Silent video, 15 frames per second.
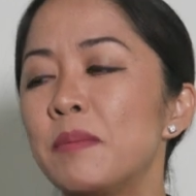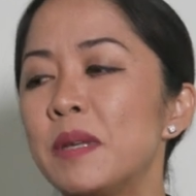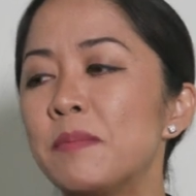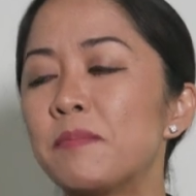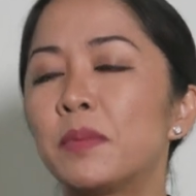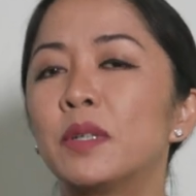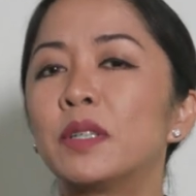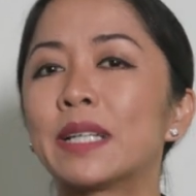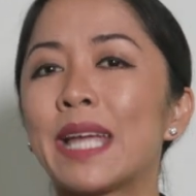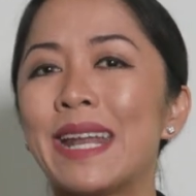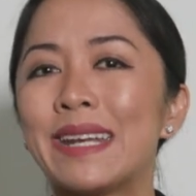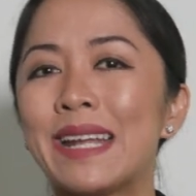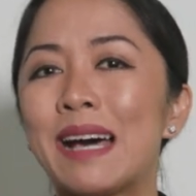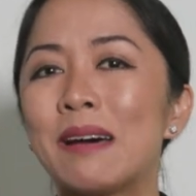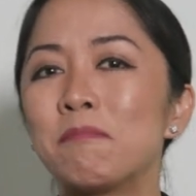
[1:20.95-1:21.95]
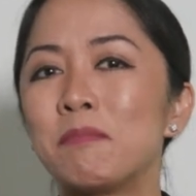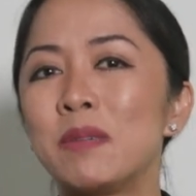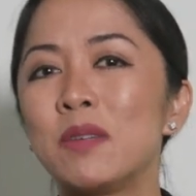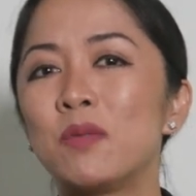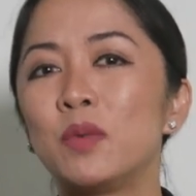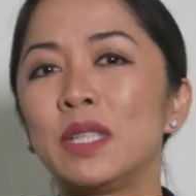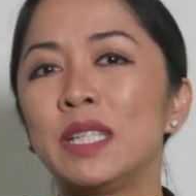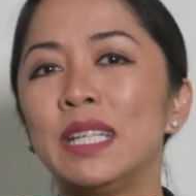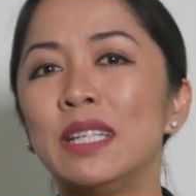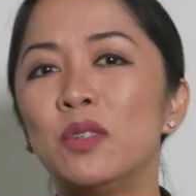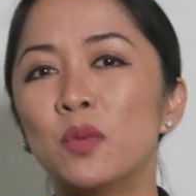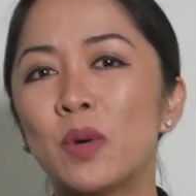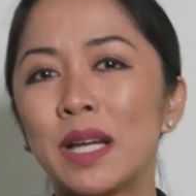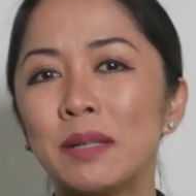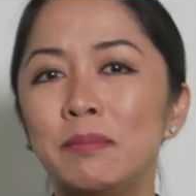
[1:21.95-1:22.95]
People cannot be
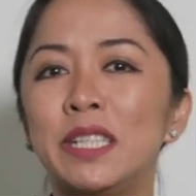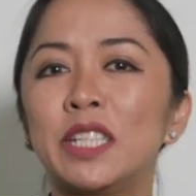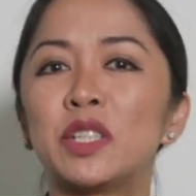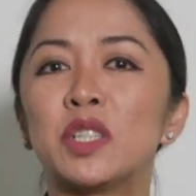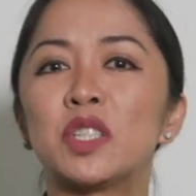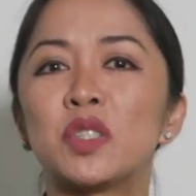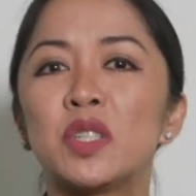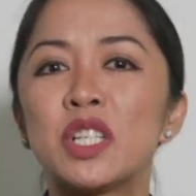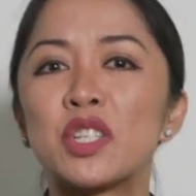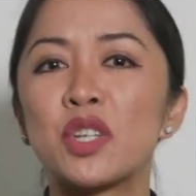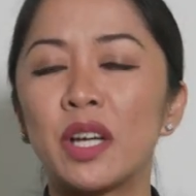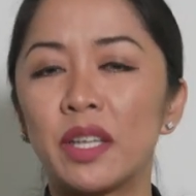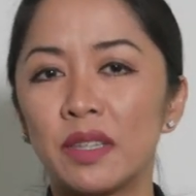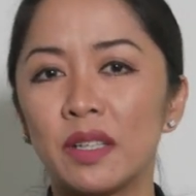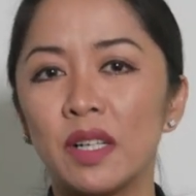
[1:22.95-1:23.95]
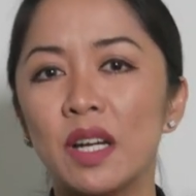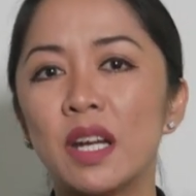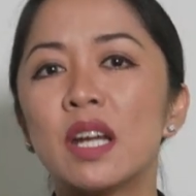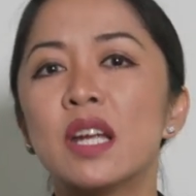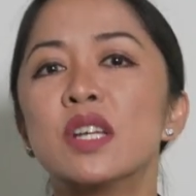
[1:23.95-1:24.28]
within 1 meter to each other.